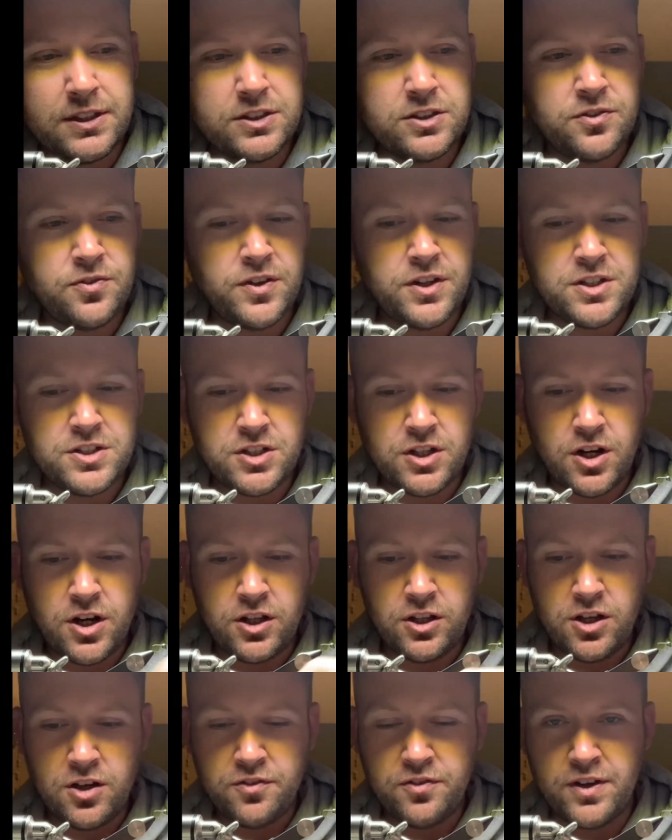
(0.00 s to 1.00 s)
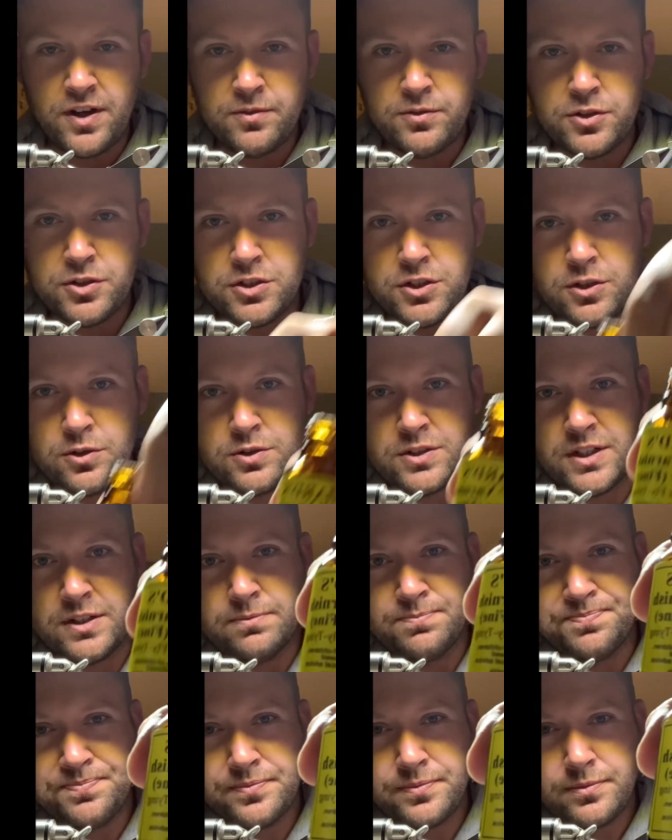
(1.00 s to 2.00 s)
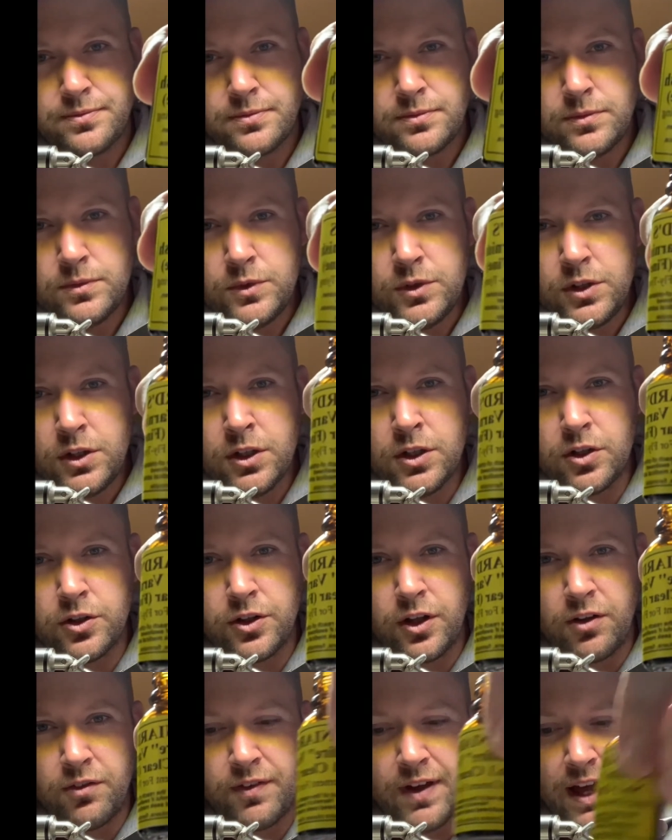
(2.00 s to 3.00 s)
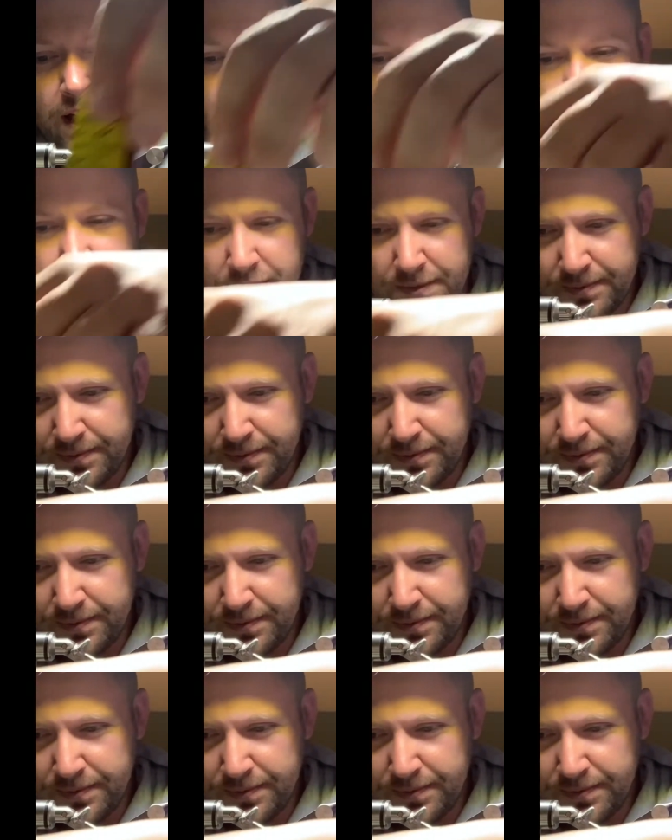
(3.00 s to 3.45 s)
to finish it all off, I'm just using good old varnish.